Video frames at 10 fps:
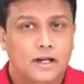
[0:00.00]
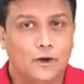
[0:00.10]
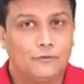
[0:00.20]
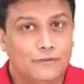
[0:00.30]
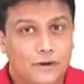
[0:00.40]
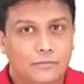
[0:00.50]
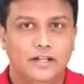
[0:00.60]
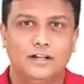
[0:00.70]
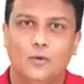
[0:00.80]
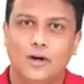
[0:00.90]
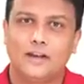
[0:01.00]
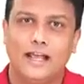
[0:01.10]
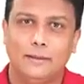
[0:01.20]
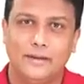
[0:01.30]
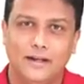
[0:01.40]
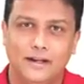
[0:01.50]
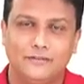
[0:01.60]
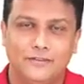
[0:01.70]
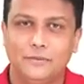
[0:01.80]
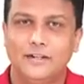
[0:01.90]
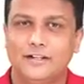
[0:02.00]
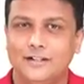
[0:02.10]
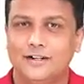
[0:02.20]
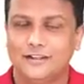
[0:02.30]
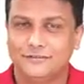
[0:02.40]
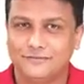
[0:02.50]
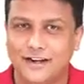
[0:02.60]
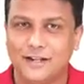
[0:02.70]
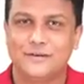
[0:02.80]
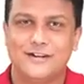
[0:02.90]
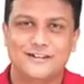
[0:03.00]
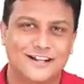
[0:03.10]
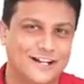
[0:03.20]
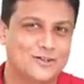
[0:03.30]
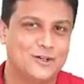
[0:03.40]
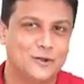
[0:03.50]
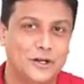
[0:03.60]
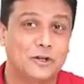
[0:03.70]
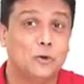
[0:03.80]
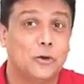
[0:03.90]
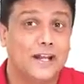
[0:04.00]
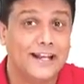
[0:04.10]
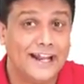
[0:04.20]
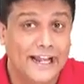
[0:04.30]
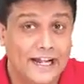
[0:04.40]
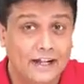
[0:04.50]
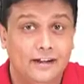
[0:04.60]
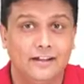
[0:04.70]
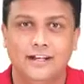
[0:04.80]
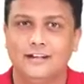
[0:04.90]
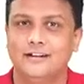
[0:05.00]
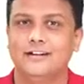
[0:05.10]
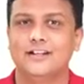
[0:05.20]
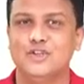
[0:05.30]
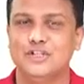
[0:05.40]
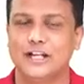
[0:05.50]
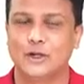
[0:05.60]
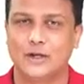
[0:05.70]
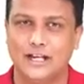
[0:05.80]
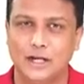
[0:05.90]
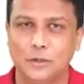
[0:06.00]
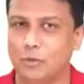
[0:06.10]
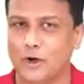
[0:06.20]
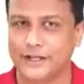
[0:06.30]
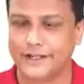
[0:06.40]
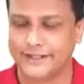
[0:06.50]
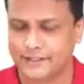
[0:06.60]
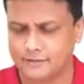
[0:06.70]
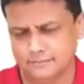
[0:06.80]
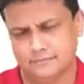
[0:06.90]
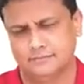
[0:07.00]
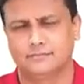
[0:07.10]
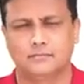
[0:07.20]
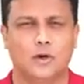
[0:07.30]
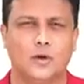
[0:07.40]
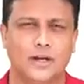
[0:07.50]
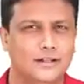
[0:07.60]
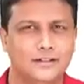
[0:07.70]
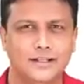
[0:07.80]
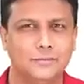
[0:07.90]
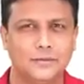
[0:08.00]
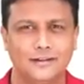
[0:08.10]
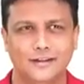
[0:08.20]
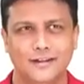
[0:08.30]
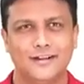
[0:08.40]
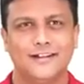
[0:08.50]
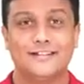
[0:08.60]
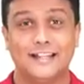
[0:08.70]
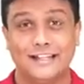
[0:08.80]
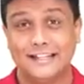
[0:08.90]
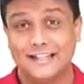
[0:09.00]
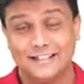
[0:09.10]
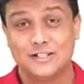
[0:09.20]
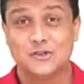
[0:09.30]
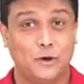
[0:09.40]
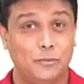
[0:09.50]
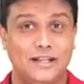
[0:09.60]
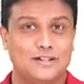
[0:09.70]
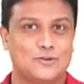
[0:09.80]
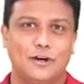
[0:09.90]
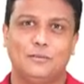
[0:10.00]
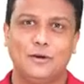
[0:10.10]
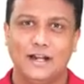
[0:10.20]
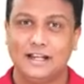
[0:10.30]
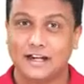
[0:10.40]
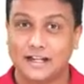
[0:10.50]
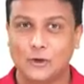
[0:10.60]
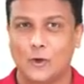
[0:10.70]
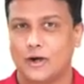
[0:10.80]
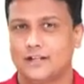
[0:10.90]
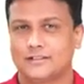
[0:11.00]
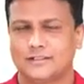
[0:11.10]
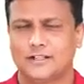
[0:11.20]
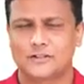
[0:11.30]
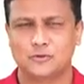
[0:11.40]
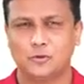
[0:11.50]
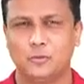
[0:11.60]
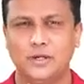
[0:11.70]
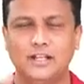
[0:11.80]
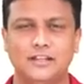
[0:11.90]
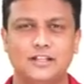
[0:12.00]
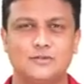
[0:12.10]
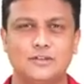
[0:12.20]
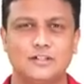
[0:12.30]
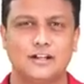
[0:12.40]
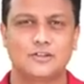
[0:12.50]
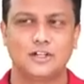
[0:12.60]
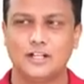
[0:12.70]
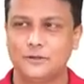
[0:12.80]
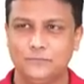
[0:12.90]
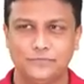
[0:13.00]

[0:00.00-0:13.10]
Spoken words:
Now from here, what will happen? From here, the fibers are actually going to go and end in a geniculate body. Now again, the same thing. See, this topic is all about like recalling, sir. There are so many things which are actually